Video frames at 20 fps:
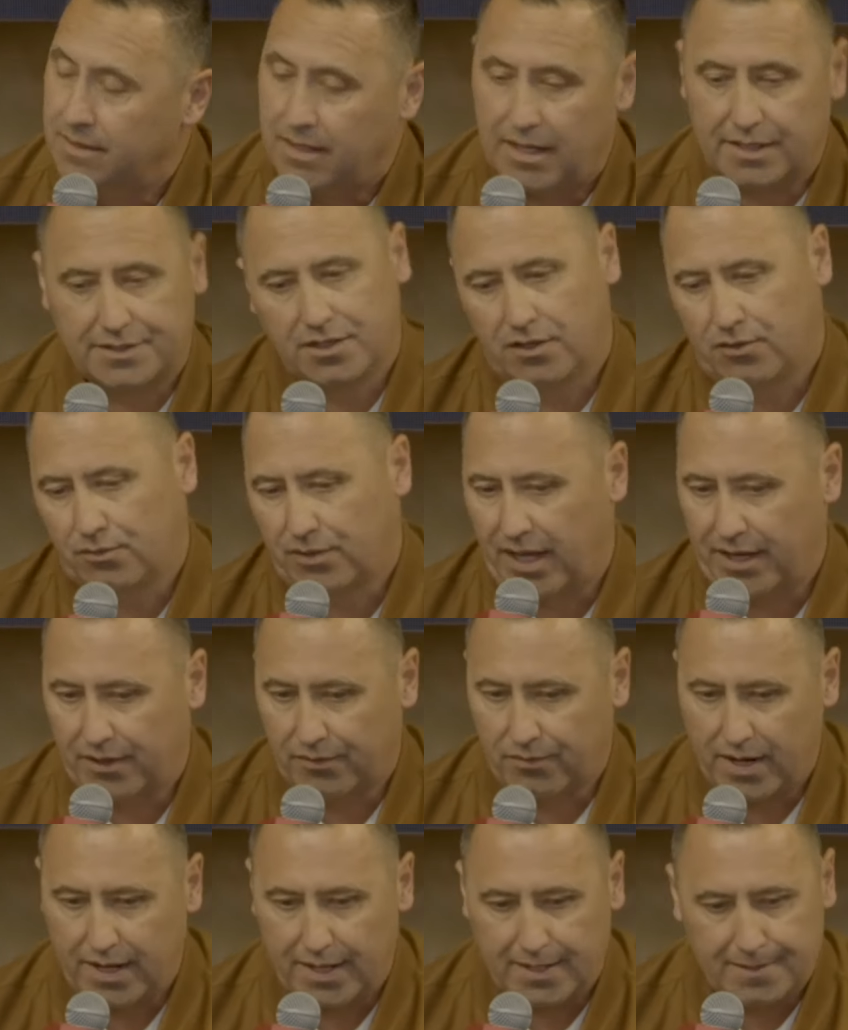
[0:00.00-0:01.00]
I said, okay,
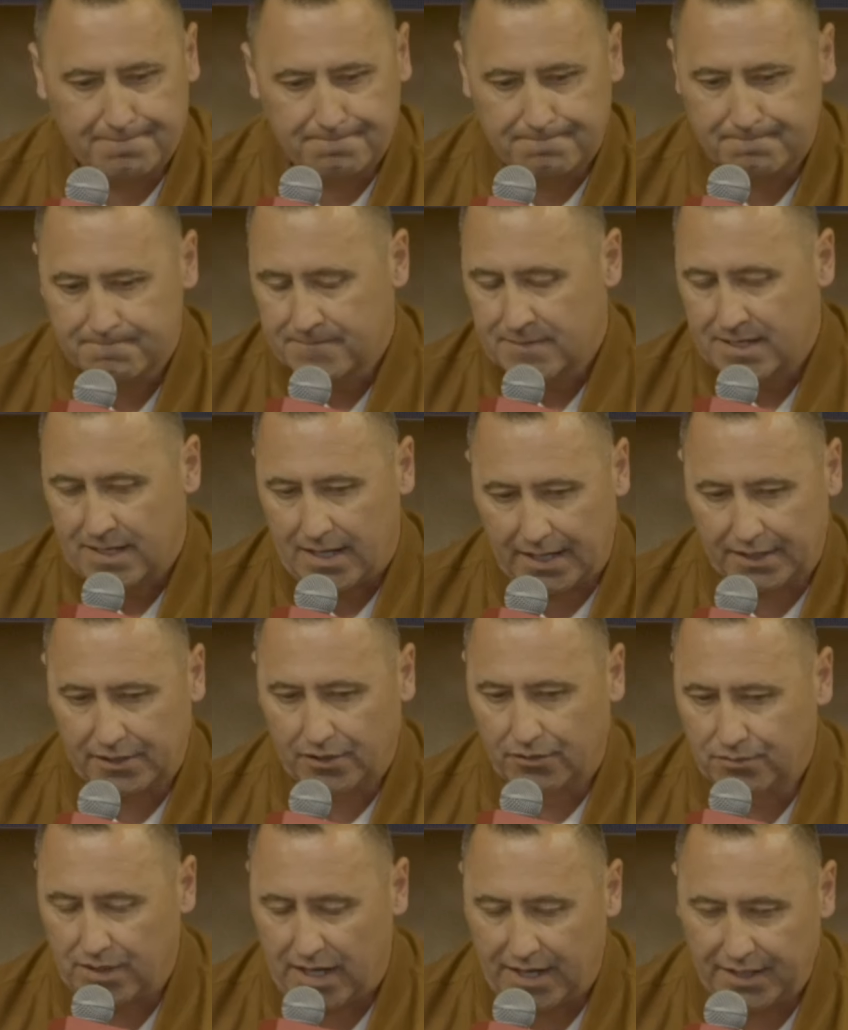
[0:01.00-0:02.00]
great. I
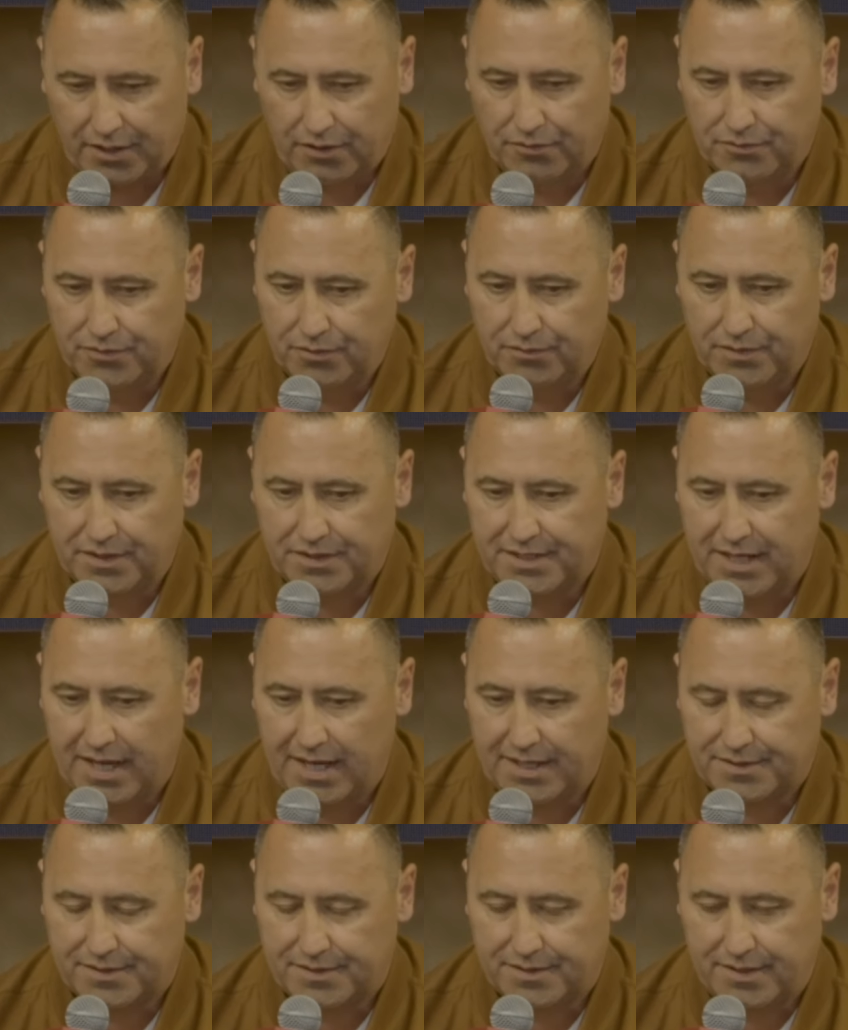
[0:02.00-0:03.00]
go do the
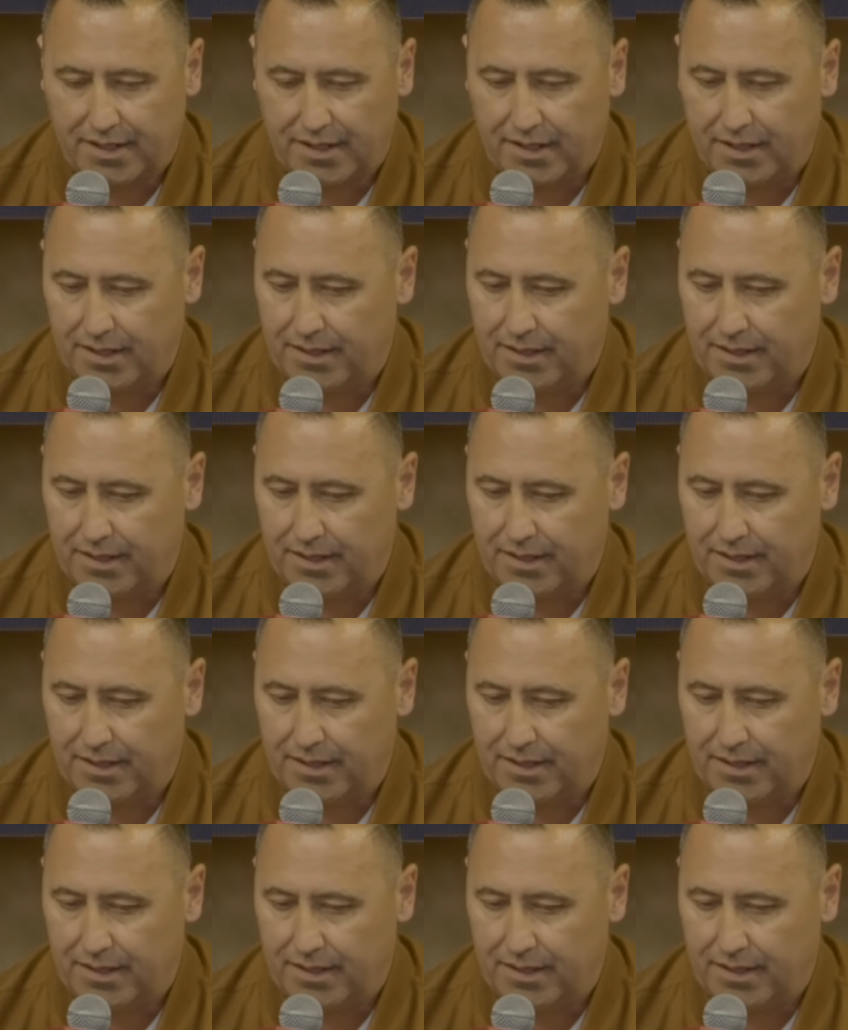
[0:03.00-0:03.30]
test.